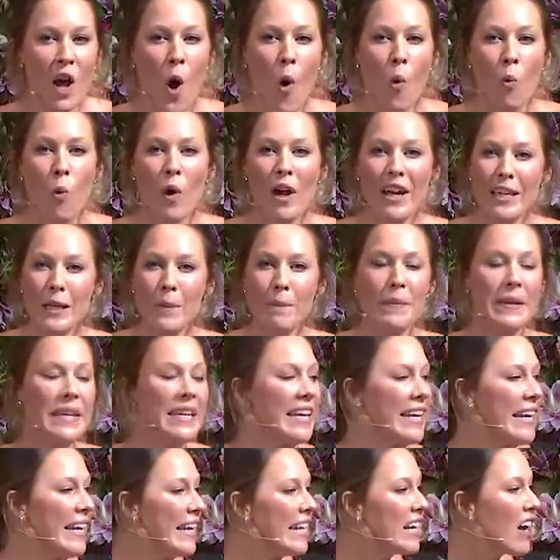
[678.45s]
What can
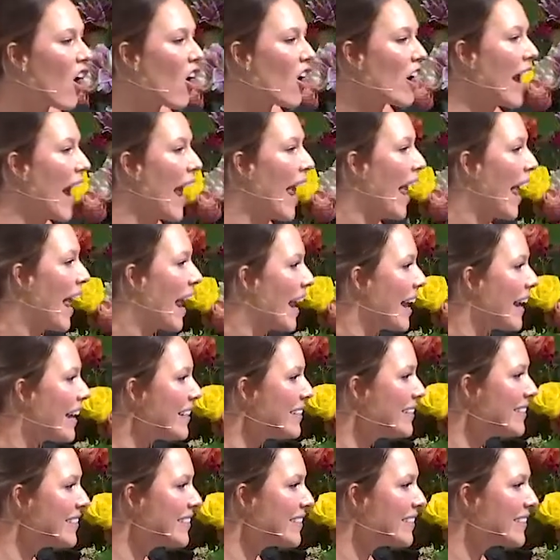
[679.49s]
be in our
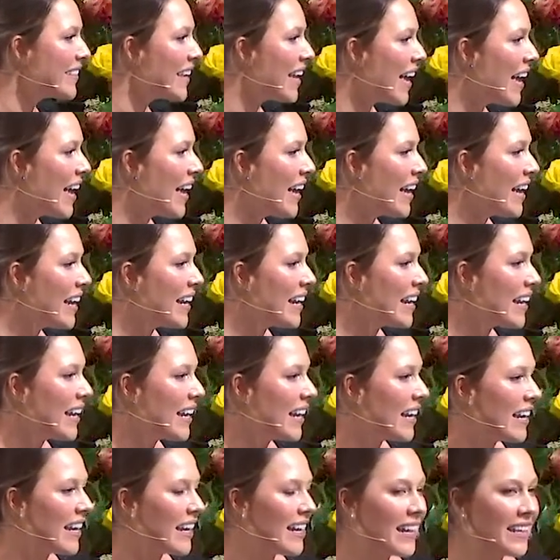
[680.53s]
hands
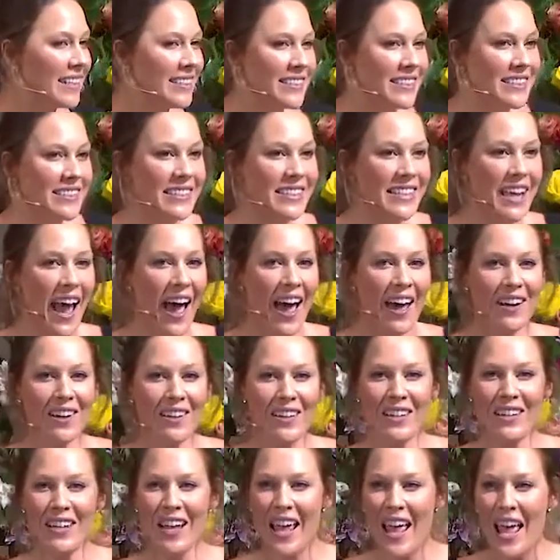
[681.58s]
and
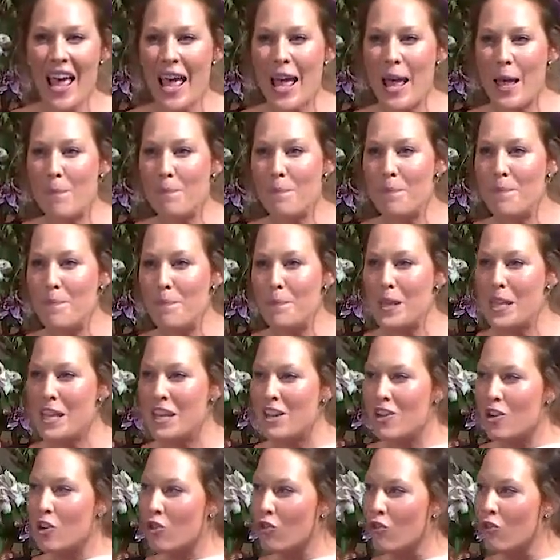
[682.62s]
scattered and be
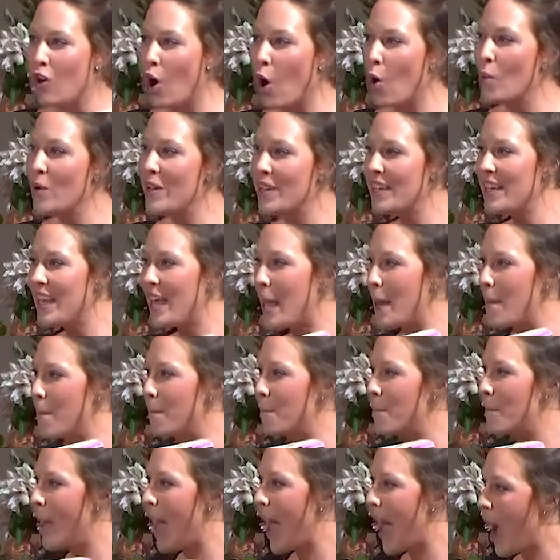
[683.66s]
growing
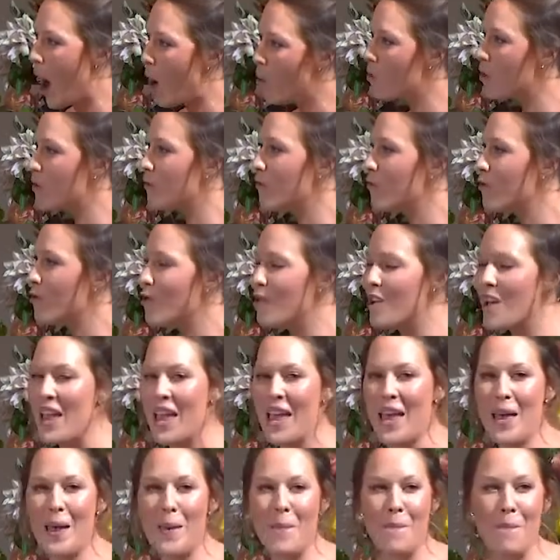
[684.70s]
and powerful
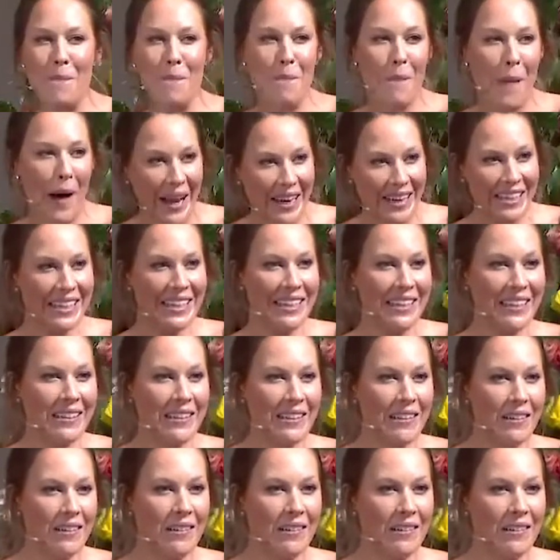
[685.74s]
and mighty?